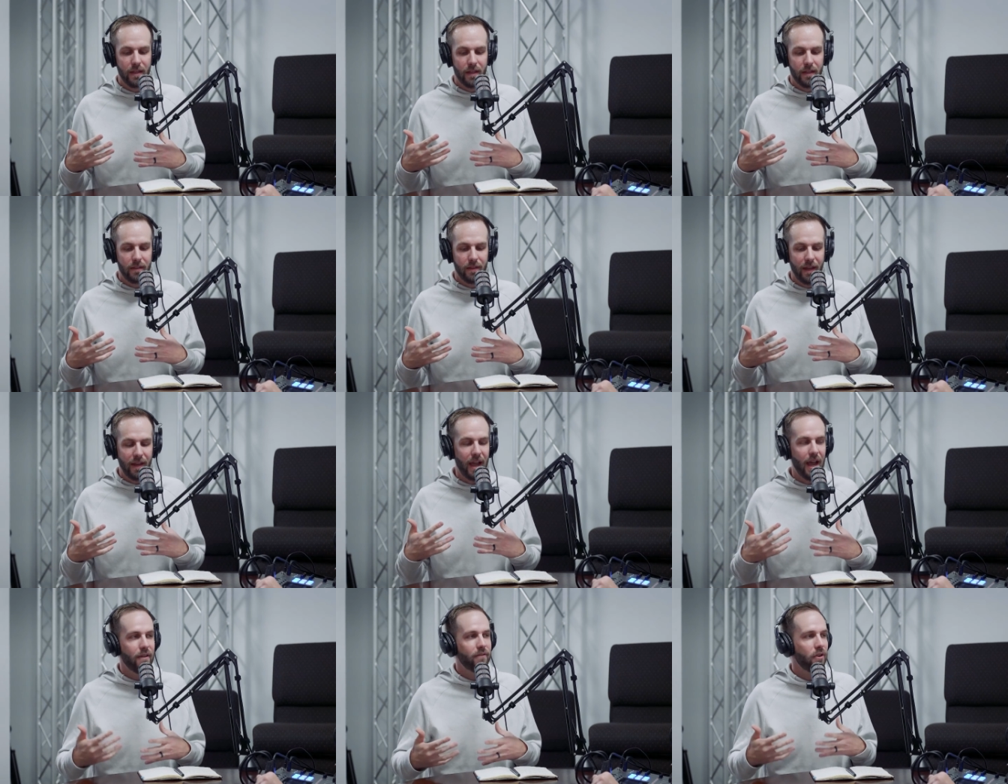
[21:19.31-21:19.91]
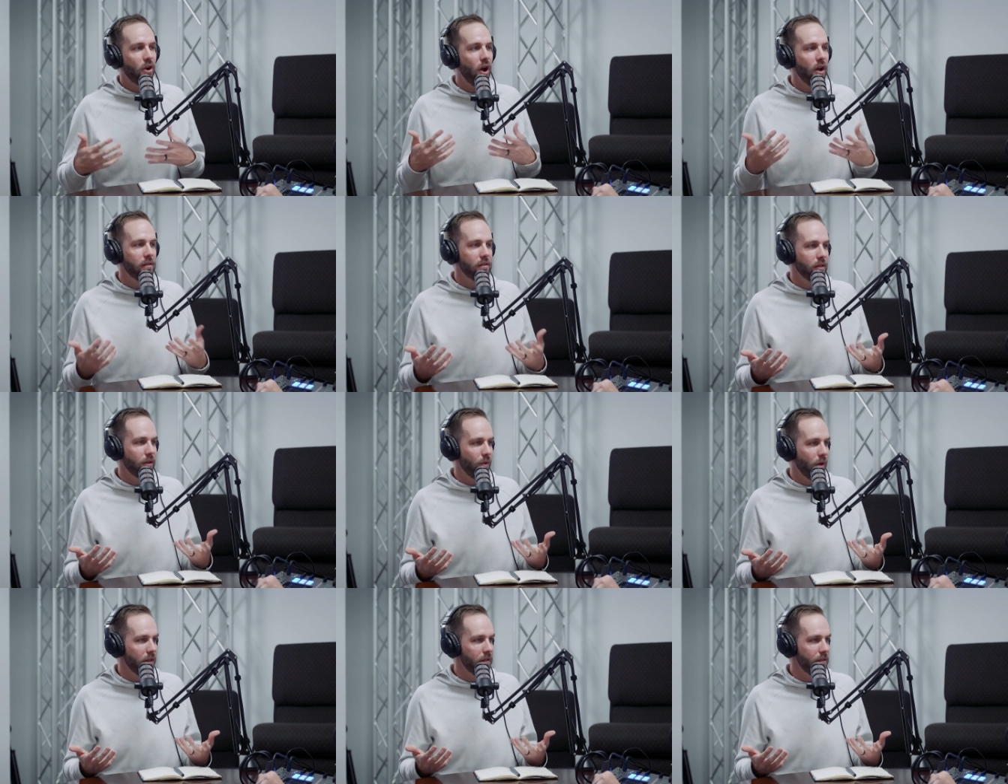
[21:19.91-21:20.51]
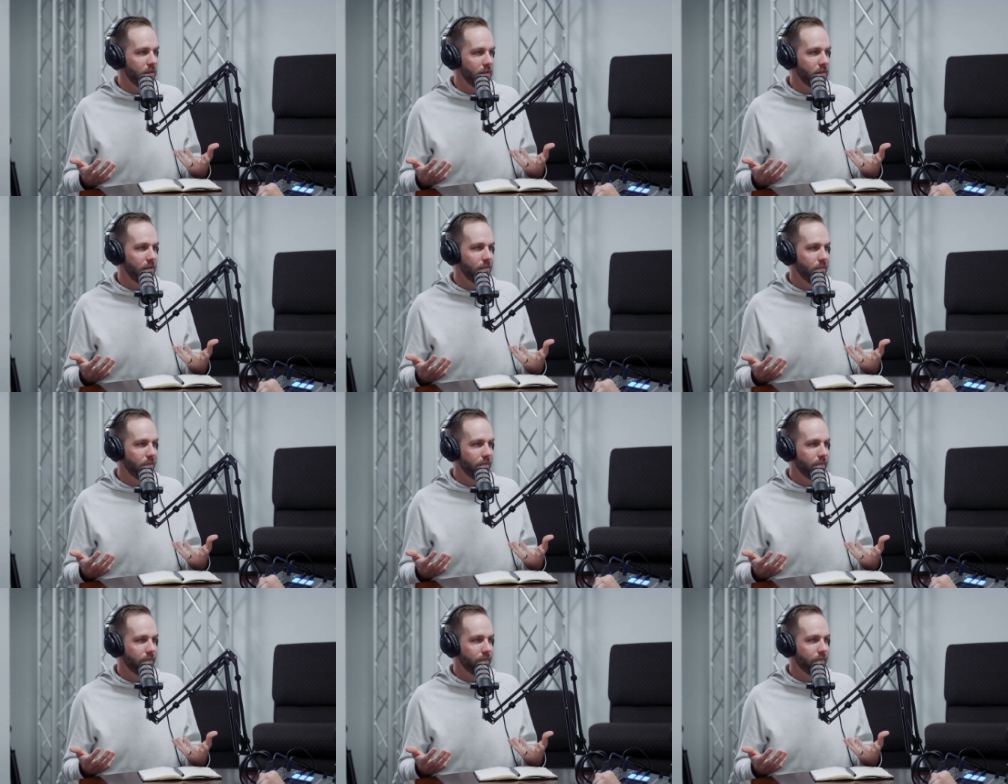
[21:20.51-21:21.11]
They have consequences,
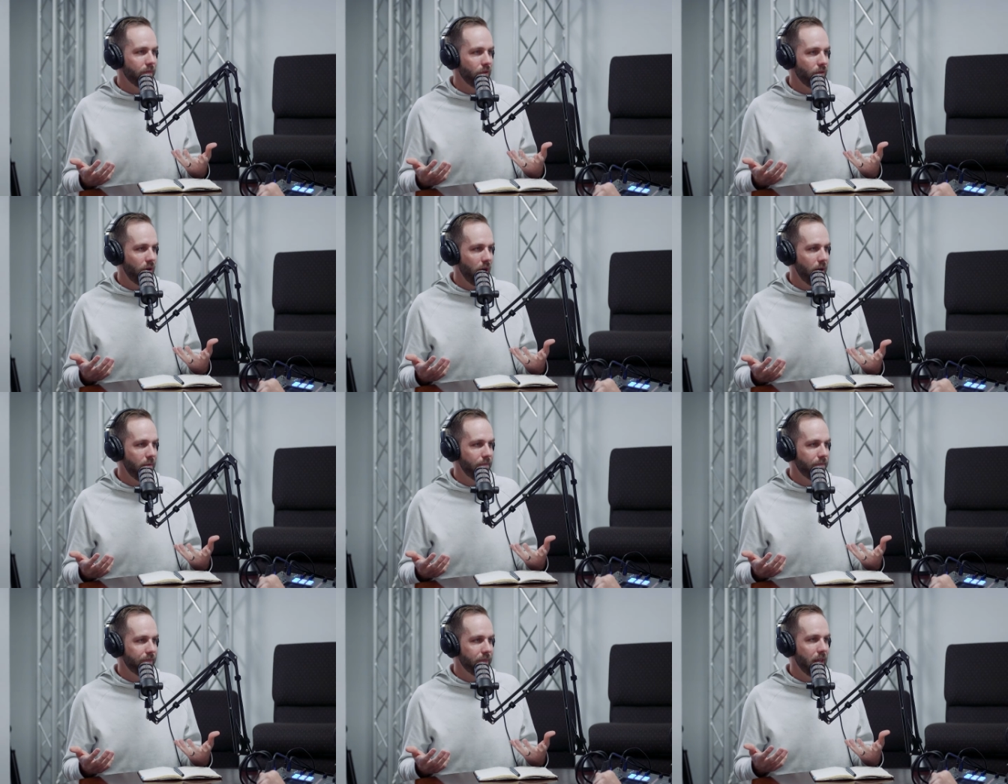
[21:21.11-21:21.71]
hmm. right?